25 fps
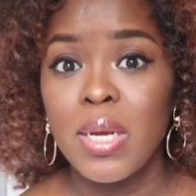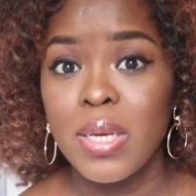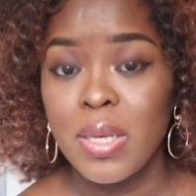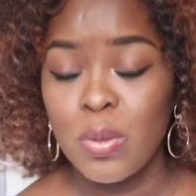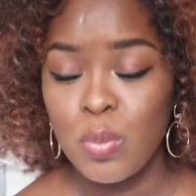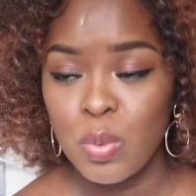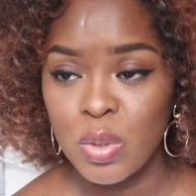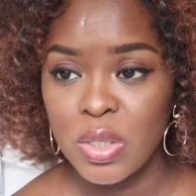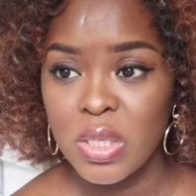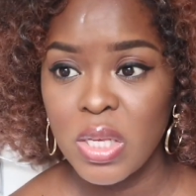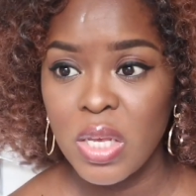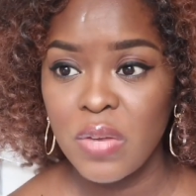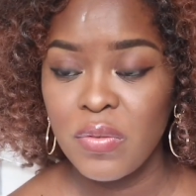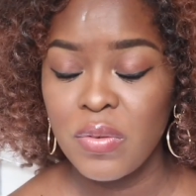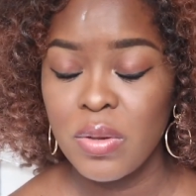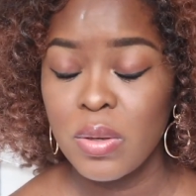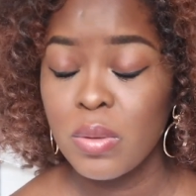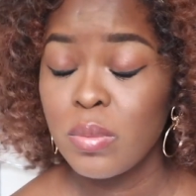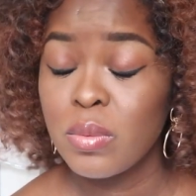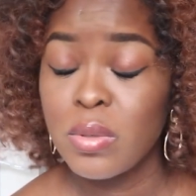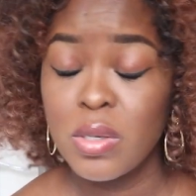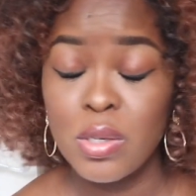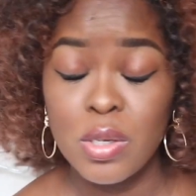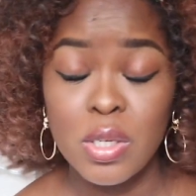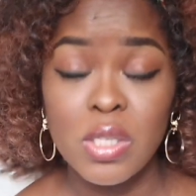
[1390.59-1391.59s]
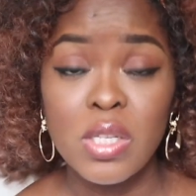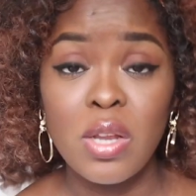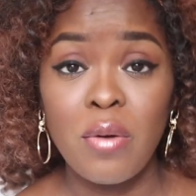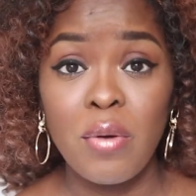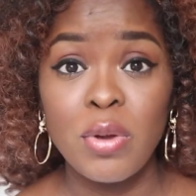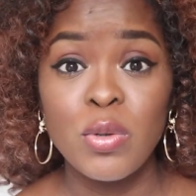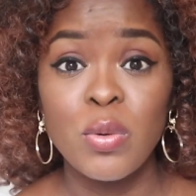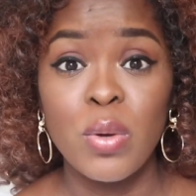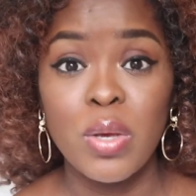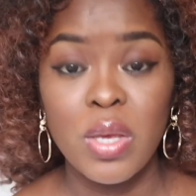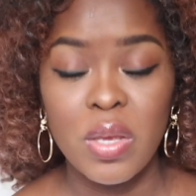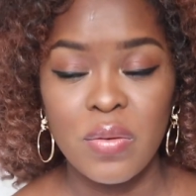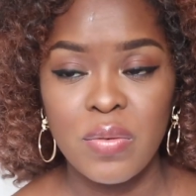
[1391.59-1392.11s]
The
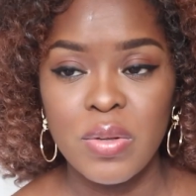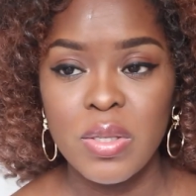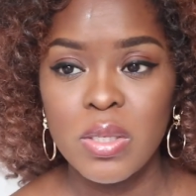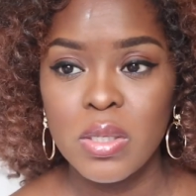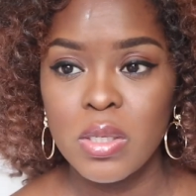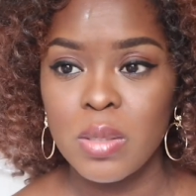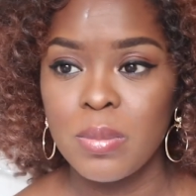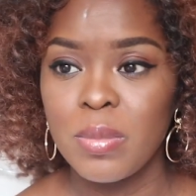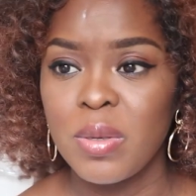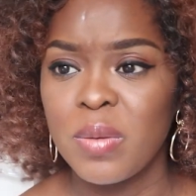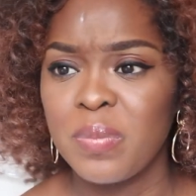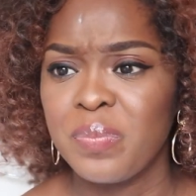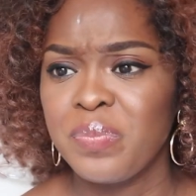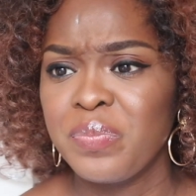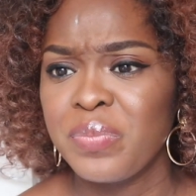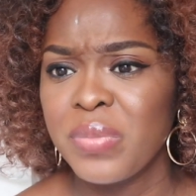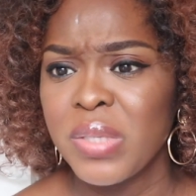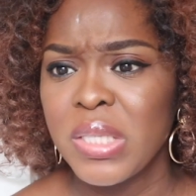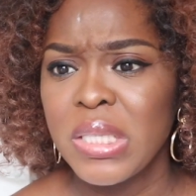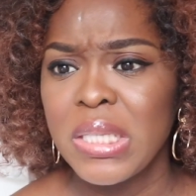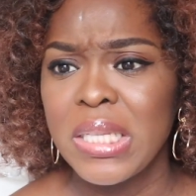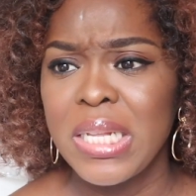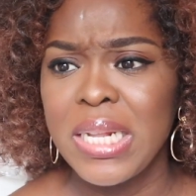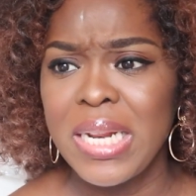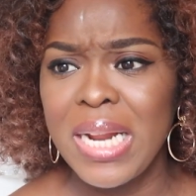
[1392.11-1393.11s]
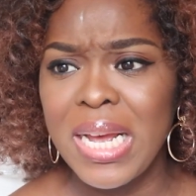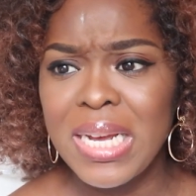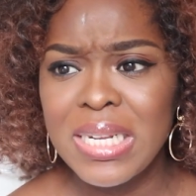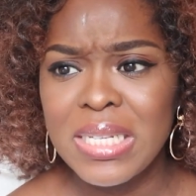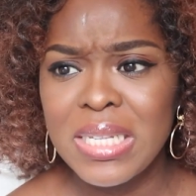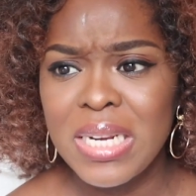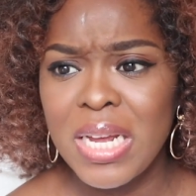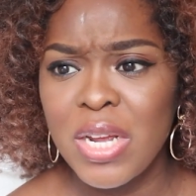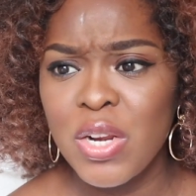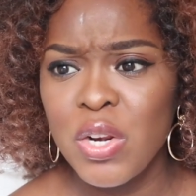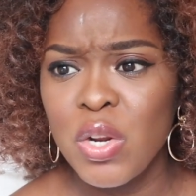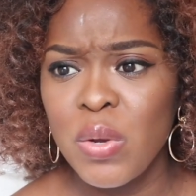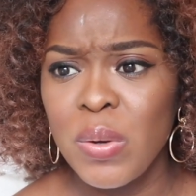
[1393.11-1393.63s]
steroids were given to me. The next thing
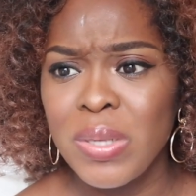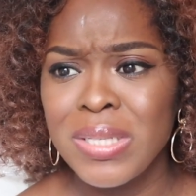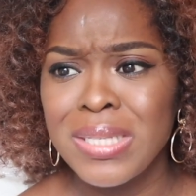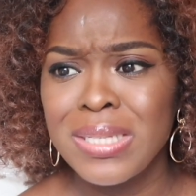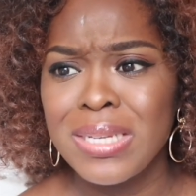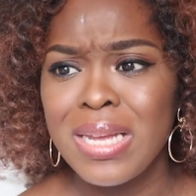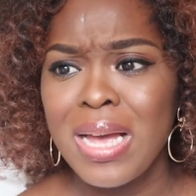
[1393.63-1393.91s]
I knew,